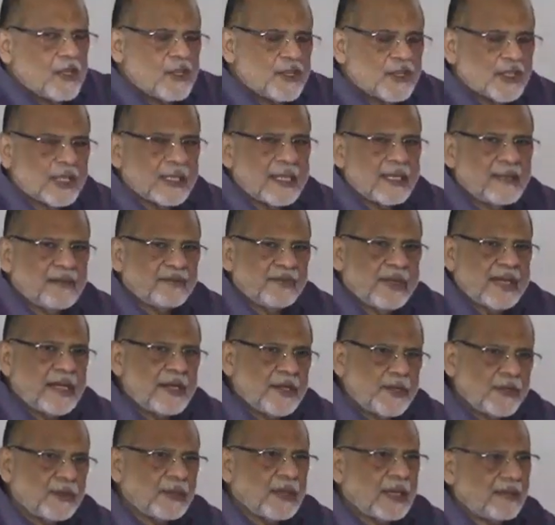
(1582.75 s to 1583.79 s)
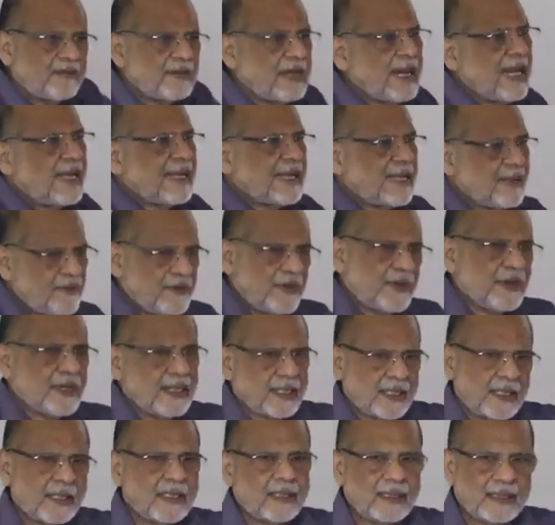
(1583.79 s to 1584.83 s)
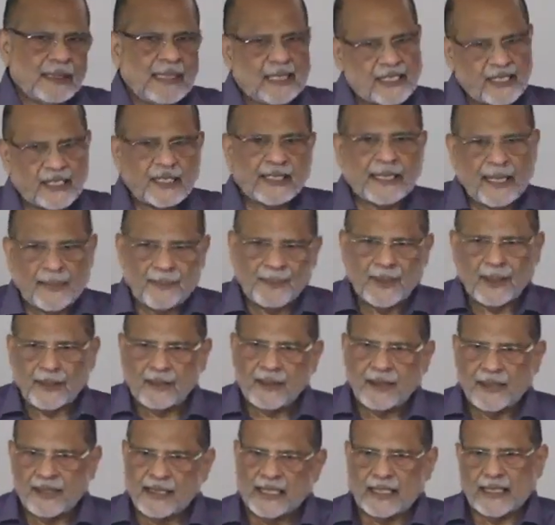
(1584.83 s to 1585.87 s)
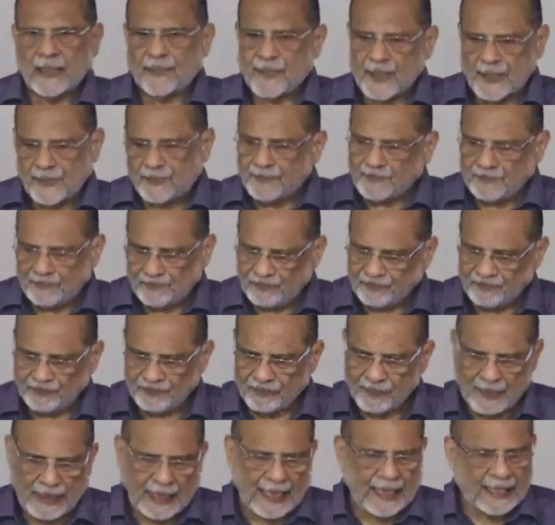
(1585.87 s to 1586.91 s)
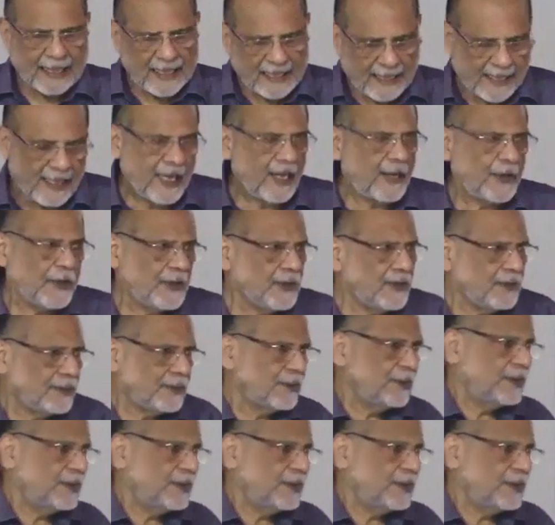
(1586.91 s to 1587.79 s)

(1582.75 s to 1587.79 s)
Children, when I give you a custard apple, sitapalam, and I tell you